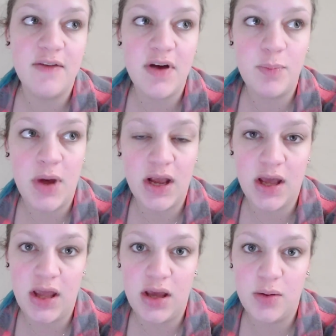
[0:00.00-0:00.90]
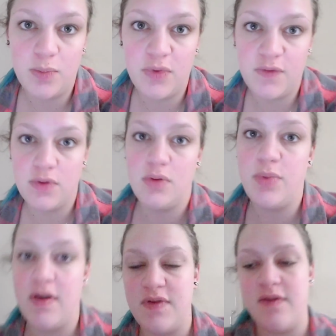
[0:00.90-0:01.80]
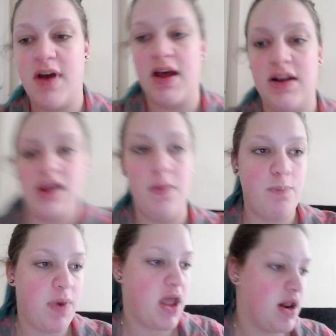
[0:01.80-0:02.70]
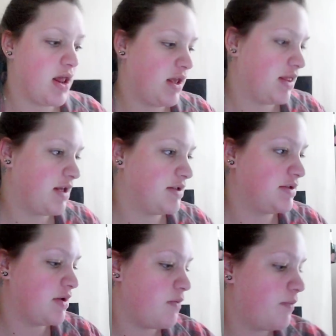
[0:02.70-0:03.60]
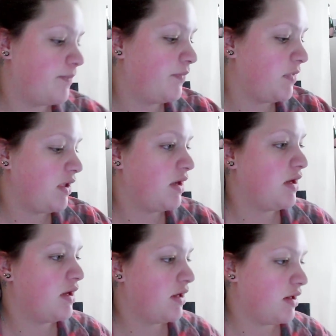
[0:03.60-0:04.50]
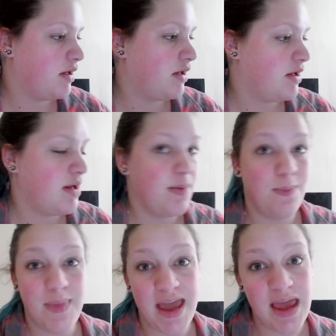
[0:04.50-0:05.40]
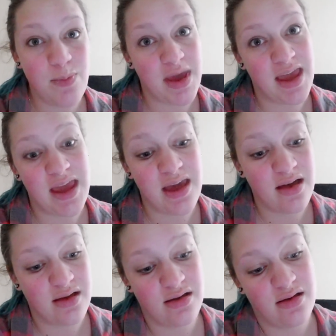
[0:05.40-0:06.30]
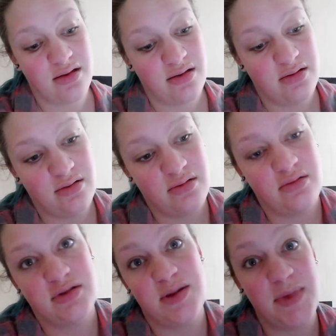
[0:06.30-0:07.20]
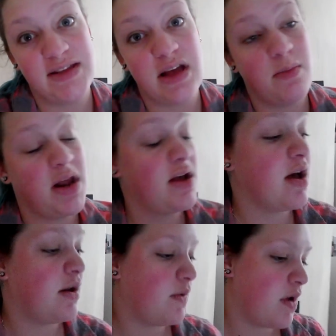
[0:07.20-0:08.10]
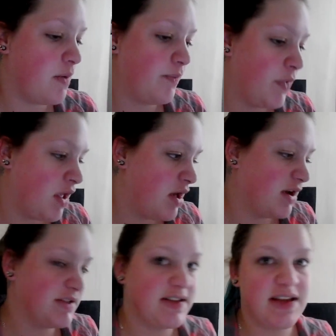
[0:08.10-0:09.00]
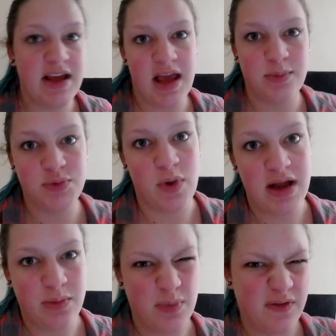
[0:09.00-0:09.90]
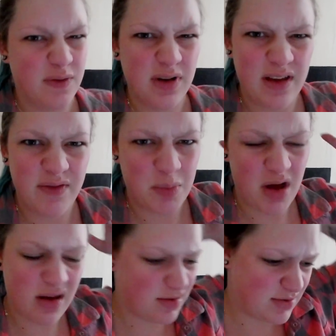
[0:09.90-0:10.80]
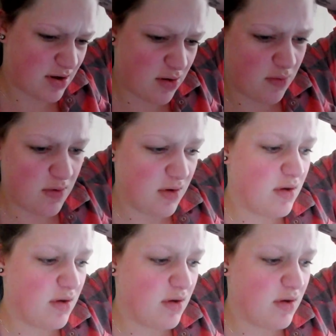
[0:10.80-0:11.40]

I've had pack ache before but I've never had hip pain like this so maybe something's happening I don't know because they say your hips widen before giving birth so